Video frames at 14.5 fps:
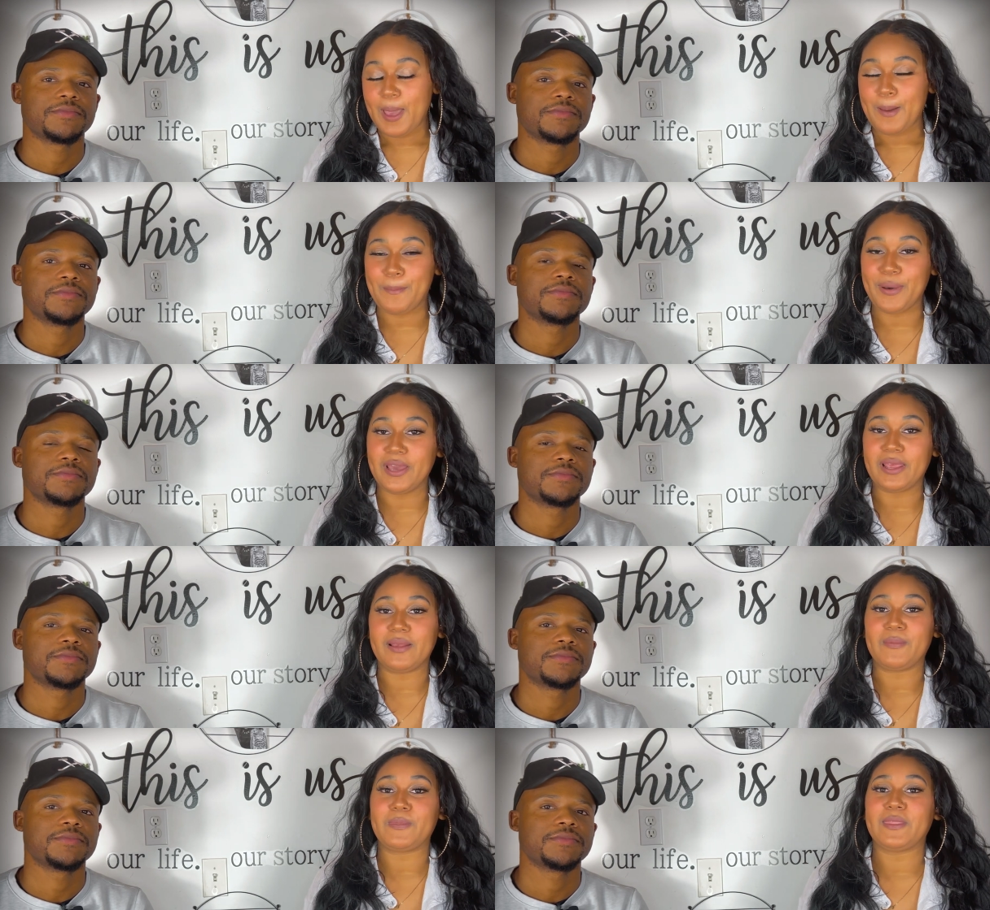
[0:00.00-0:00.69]

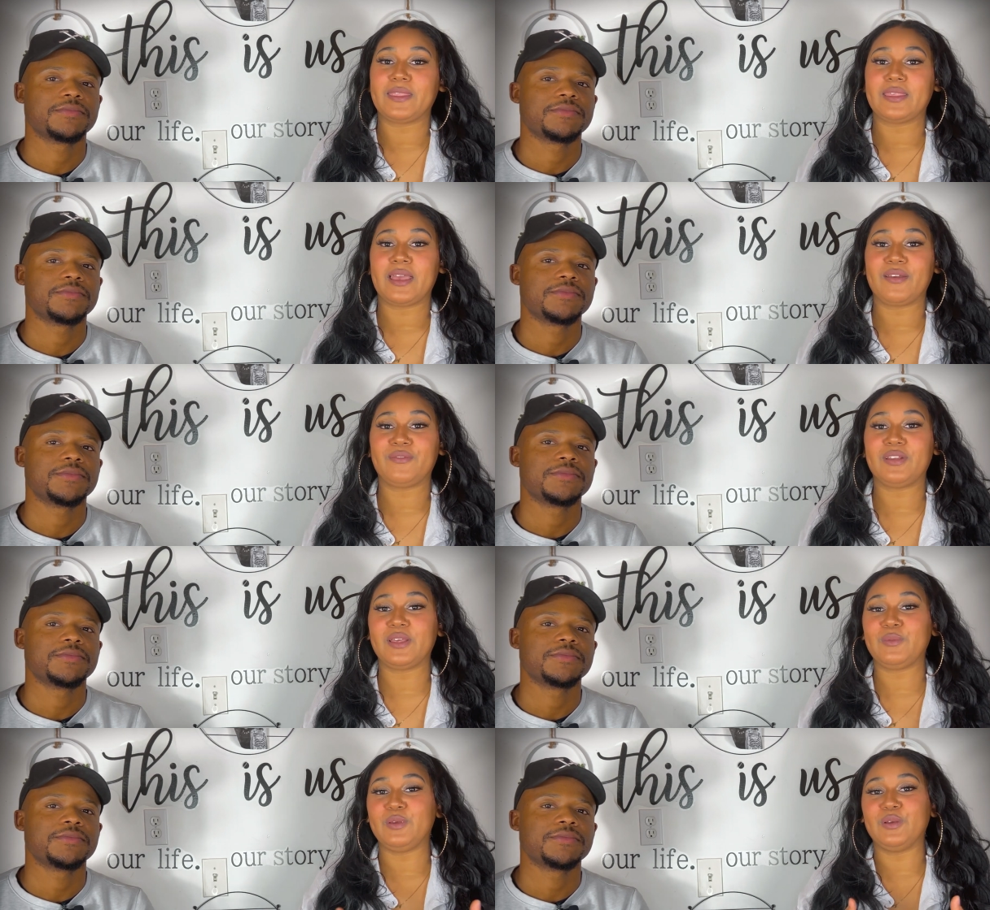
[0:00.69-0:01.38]
Speaker 1: But I feel
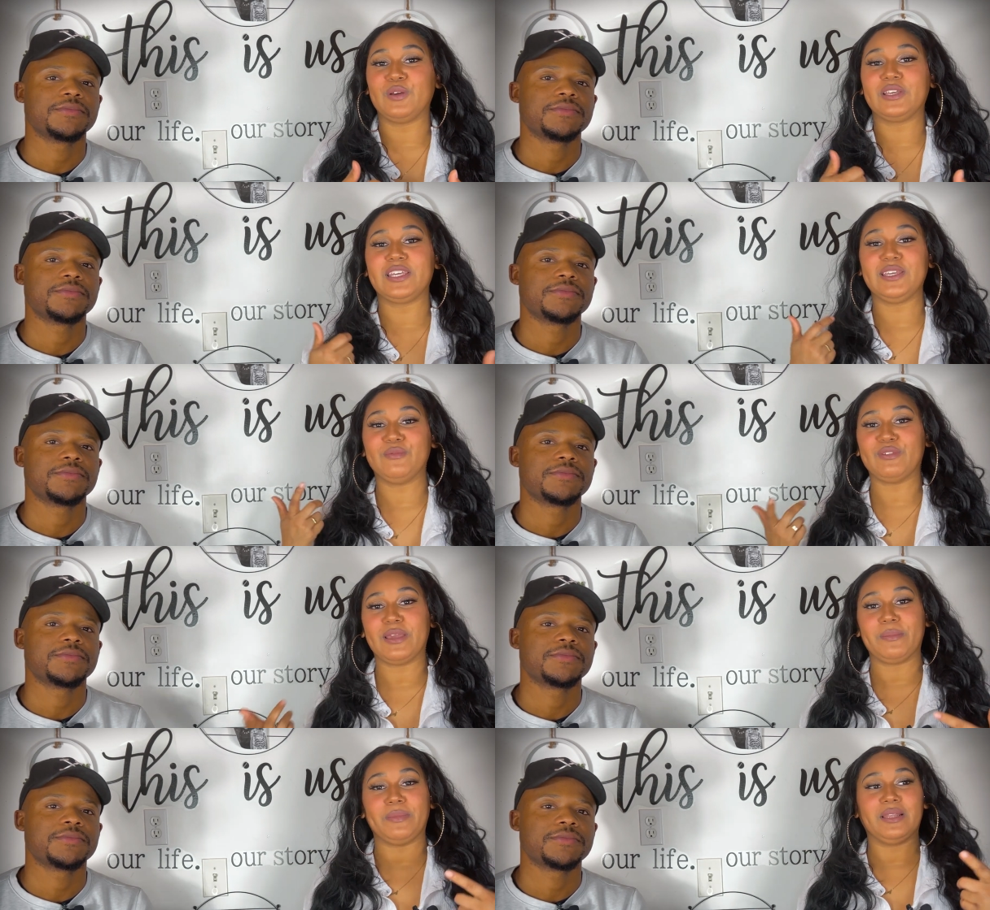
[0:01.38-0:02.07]
like we're going to keep
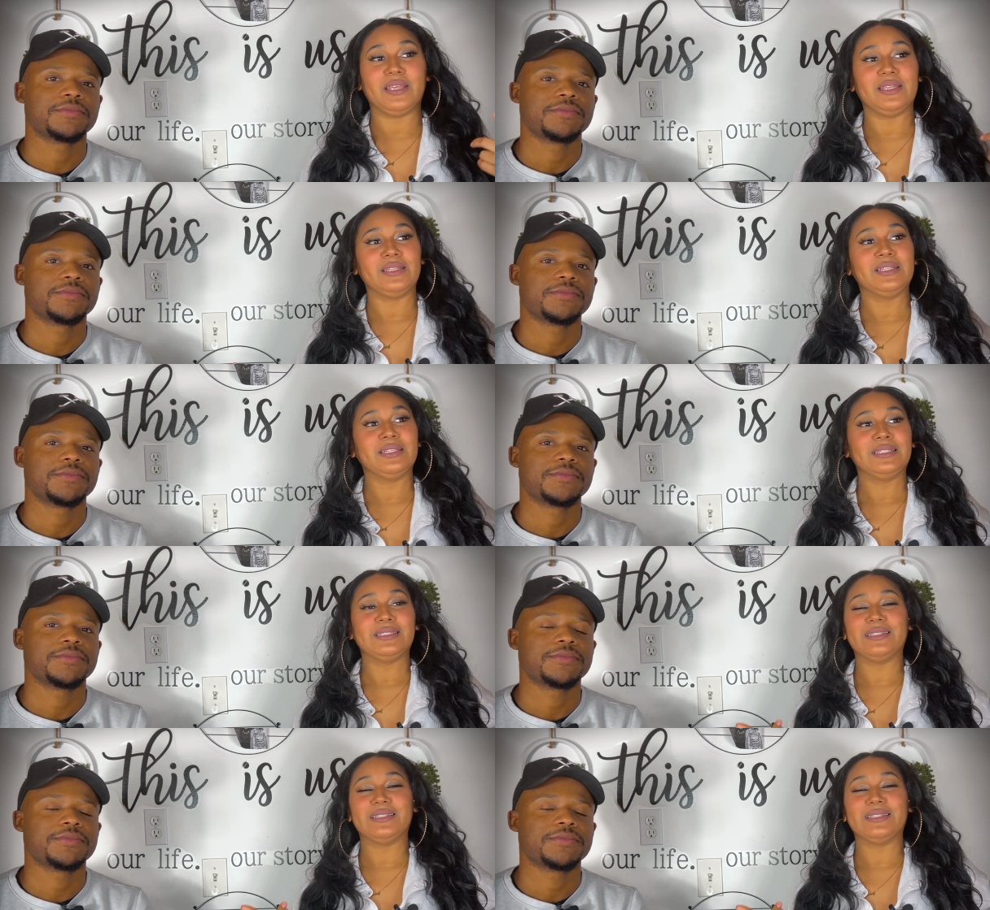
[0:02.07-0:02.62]
rambling.